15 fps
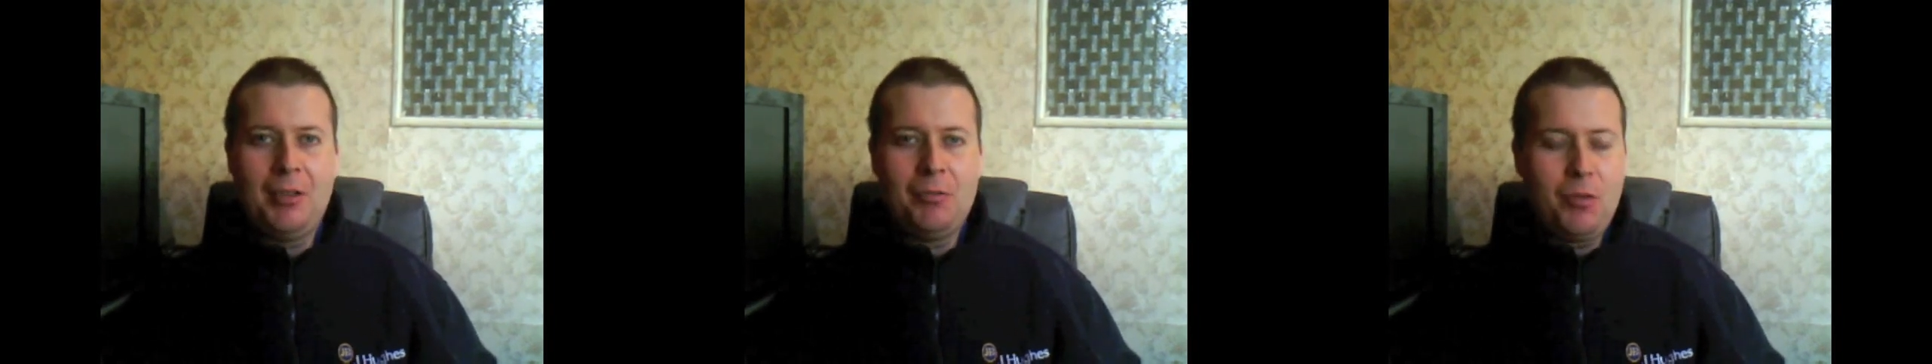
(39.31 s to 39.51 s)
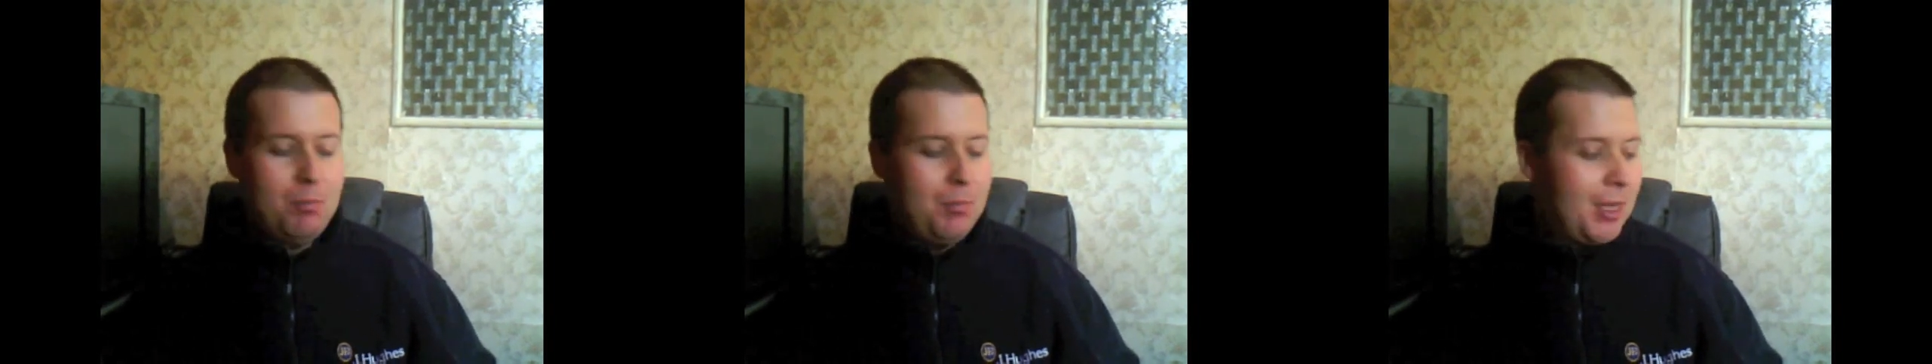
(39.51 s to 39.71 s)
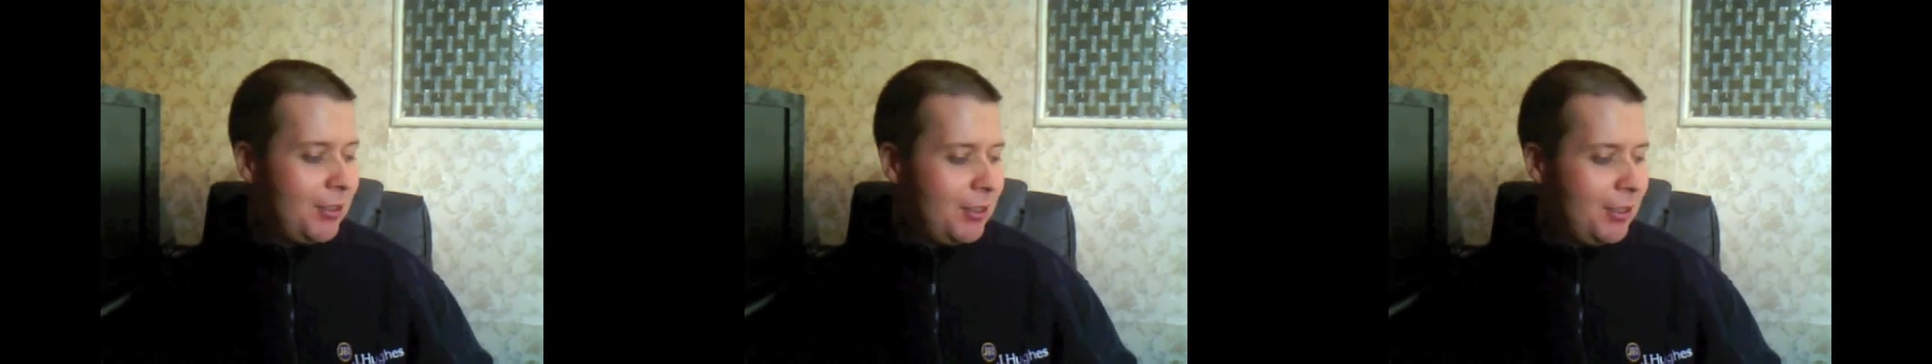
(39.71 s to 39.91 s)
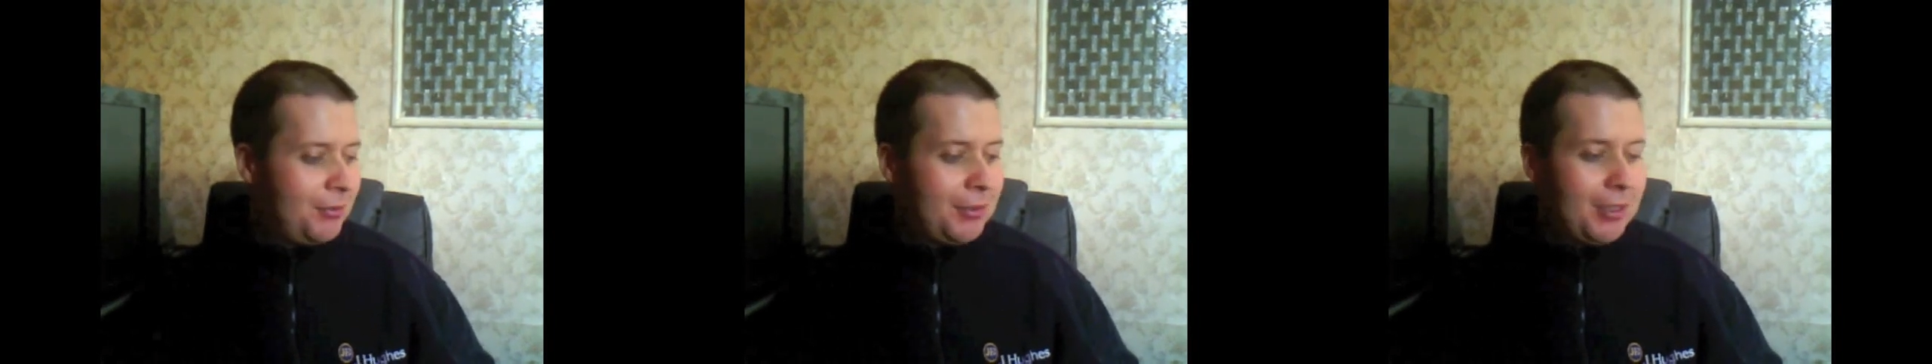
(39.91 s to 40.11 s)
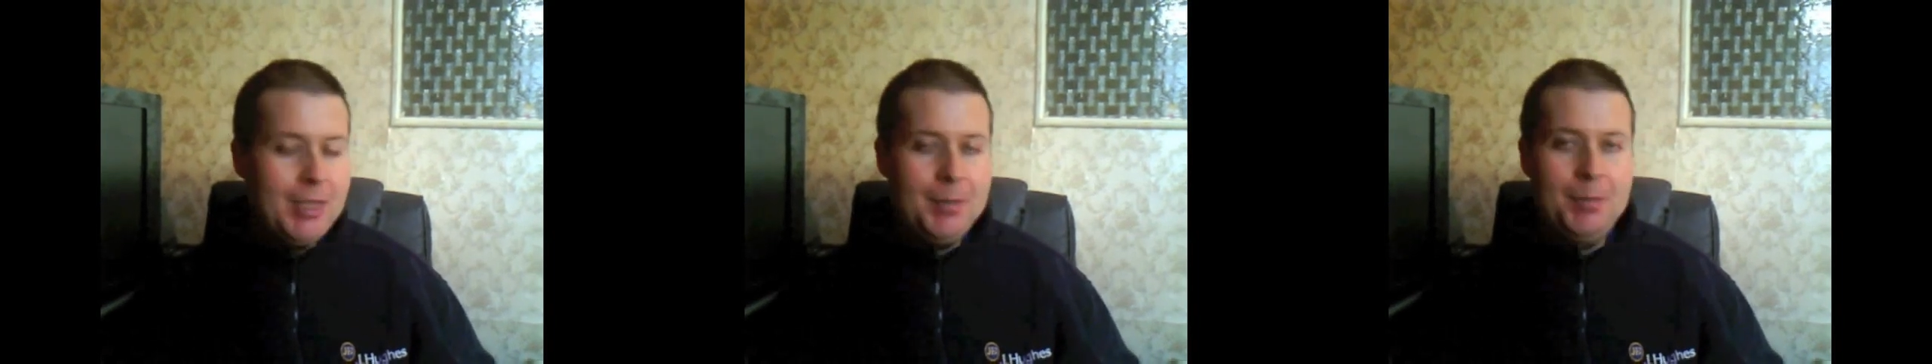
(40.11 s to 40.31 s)
one Mega Drive
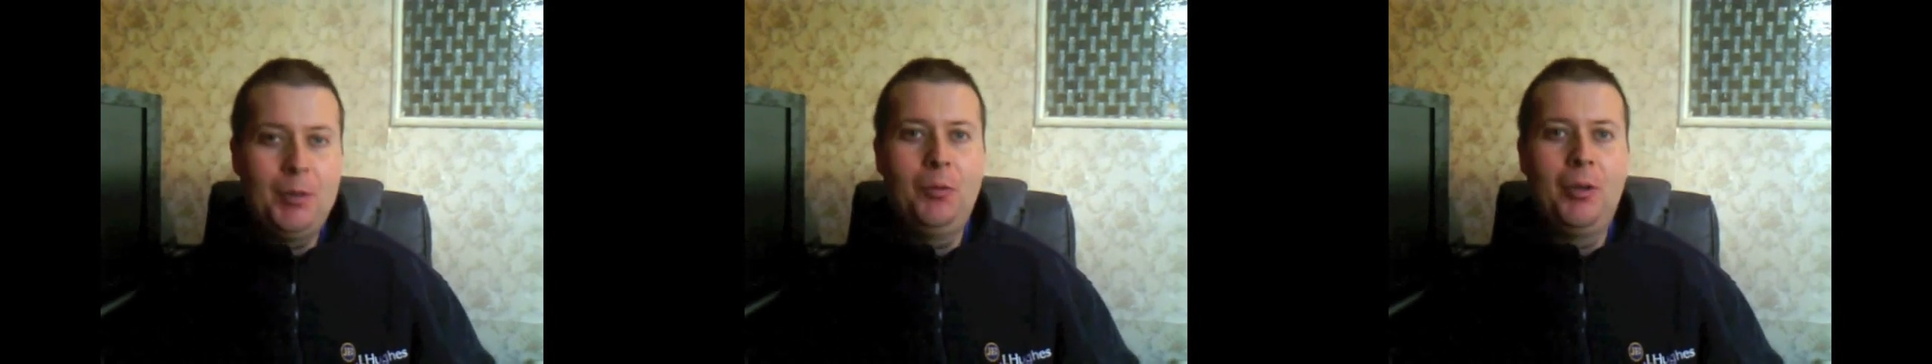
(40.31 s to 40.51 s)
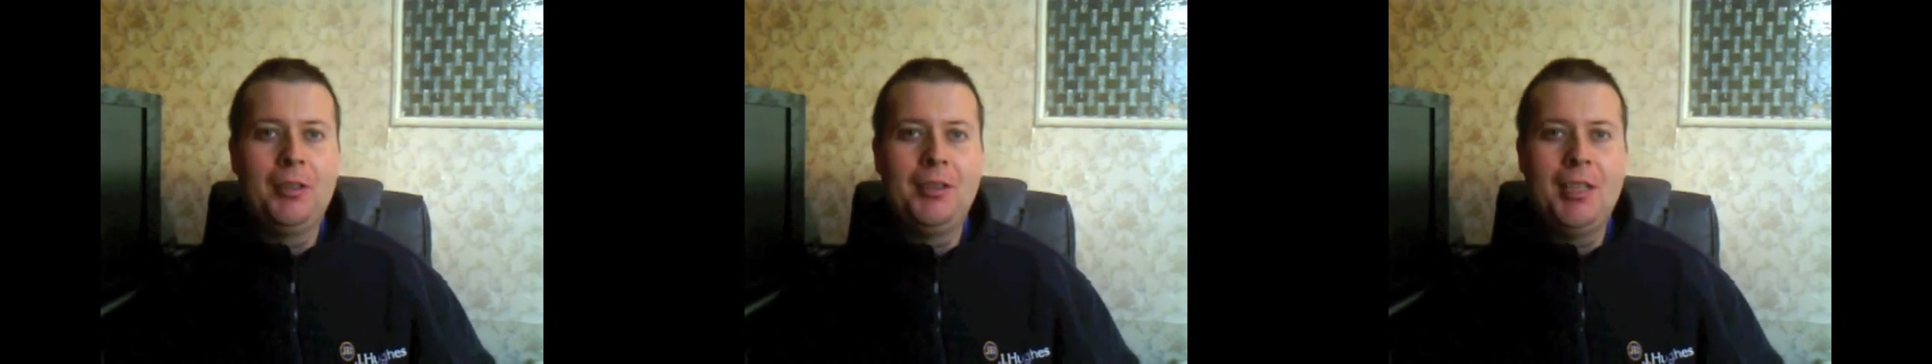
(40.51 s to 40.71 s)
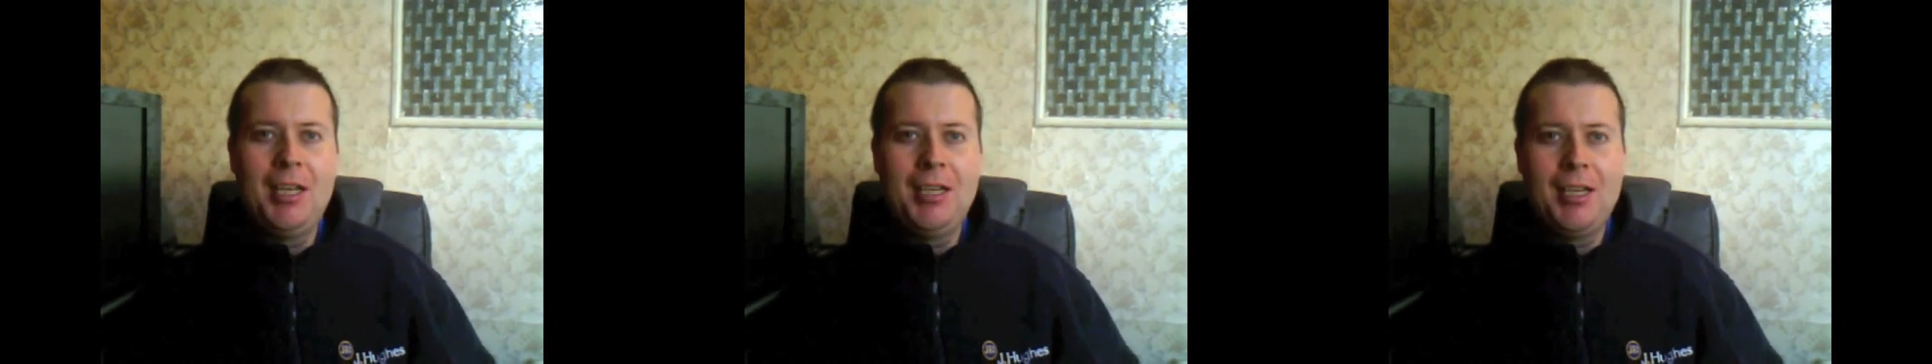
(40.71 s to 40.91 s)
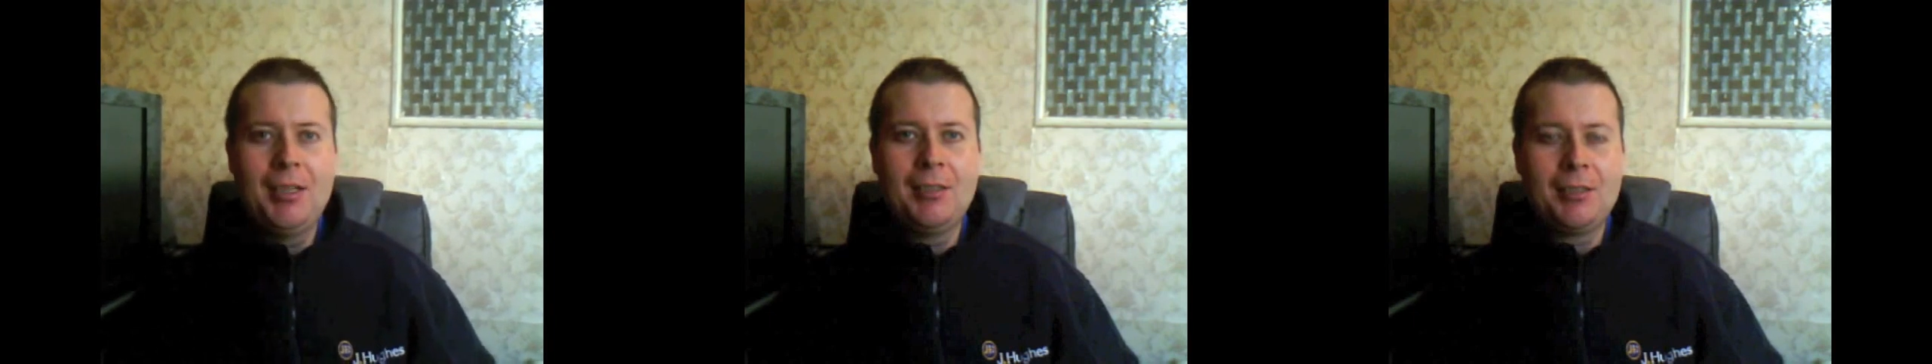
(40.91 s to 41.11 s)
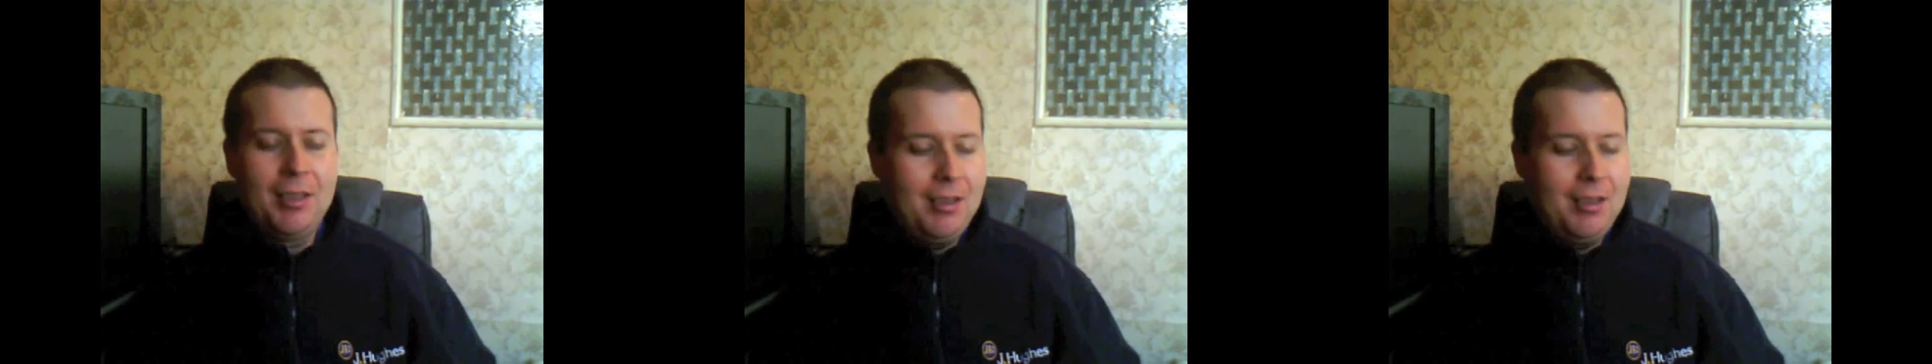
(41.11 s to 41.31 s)
game and one NES
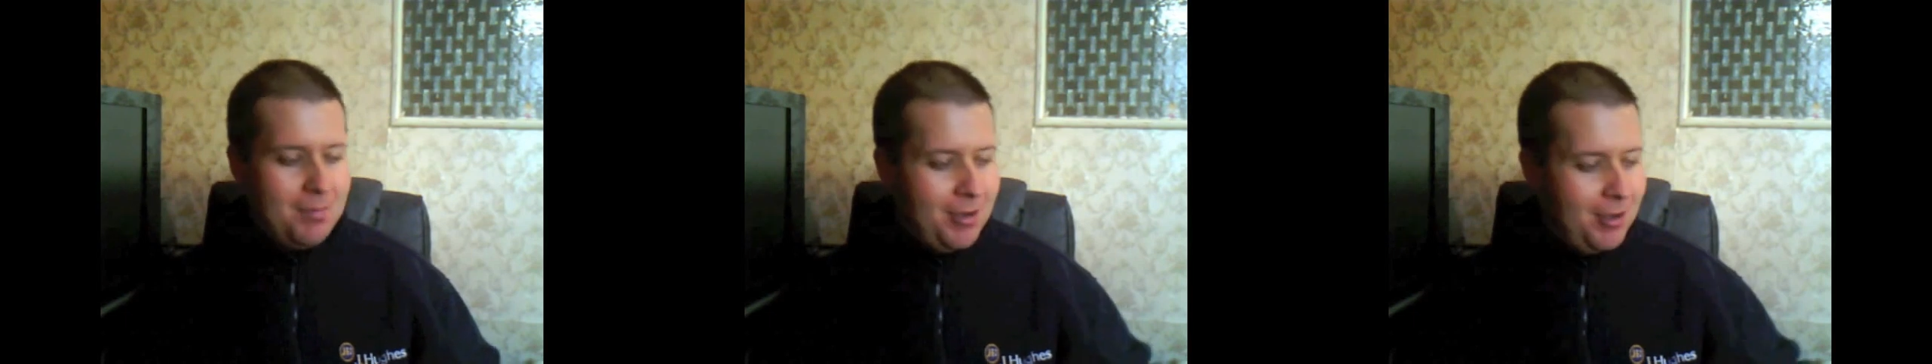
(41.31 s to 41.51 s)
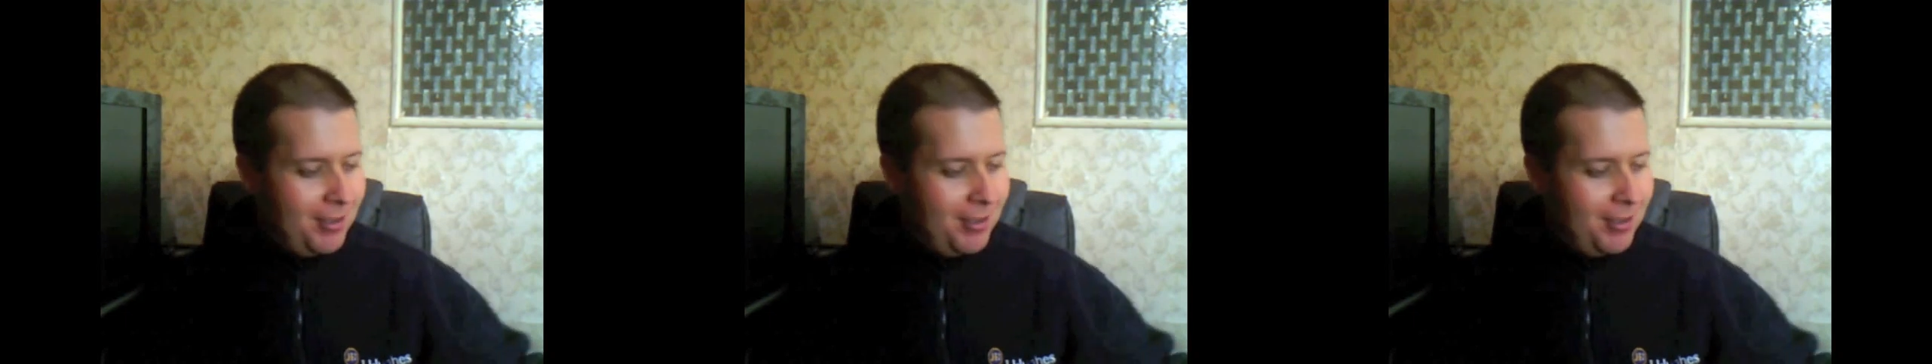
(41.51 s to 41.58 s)
game.